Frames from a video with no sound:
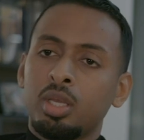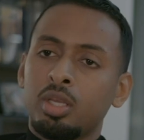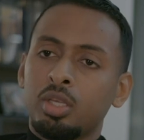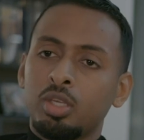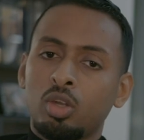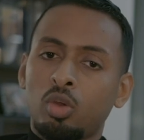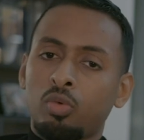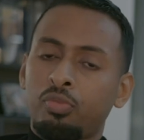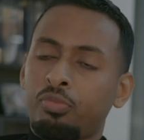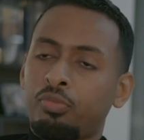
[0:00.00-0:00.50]

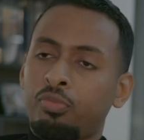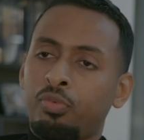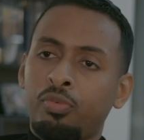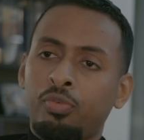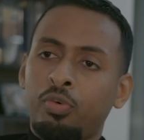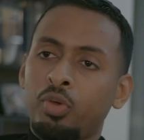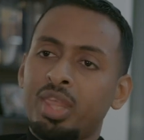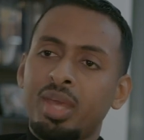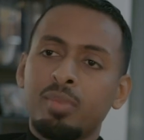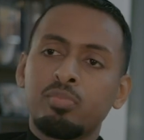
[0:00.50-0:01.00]
you know,
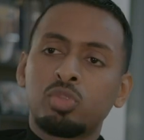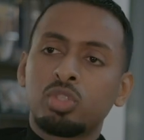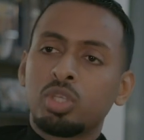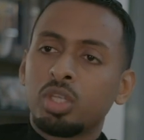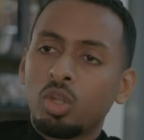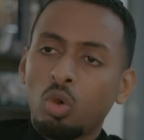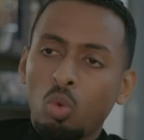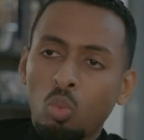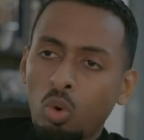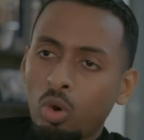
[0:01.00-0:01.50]
for them to
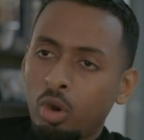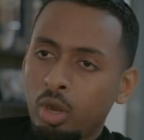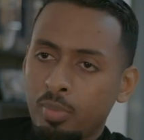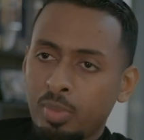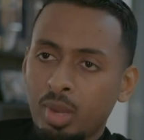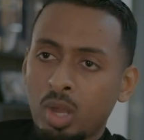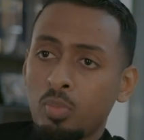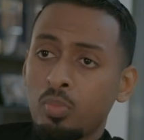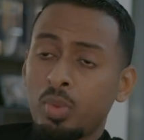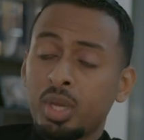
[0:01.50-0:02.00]
not worry
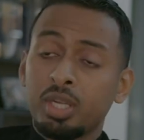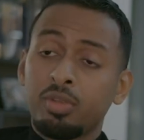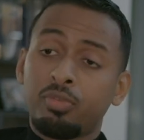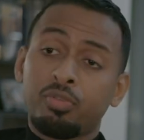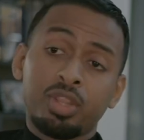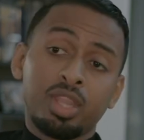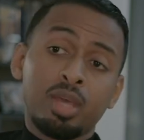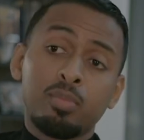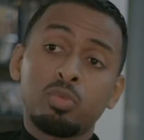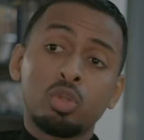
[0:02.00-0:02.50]
about money,
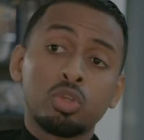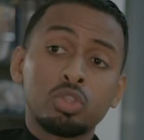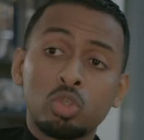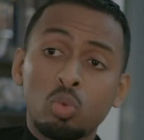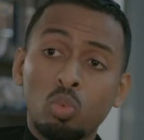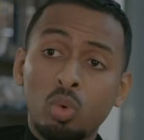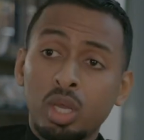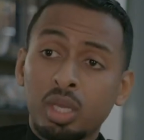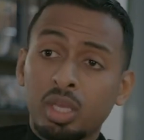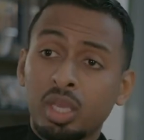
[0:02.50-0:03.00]
for them not to
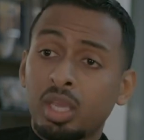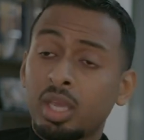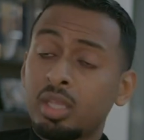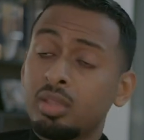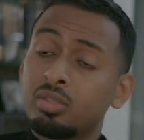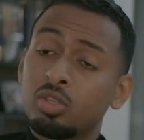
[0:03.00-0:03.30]
work again,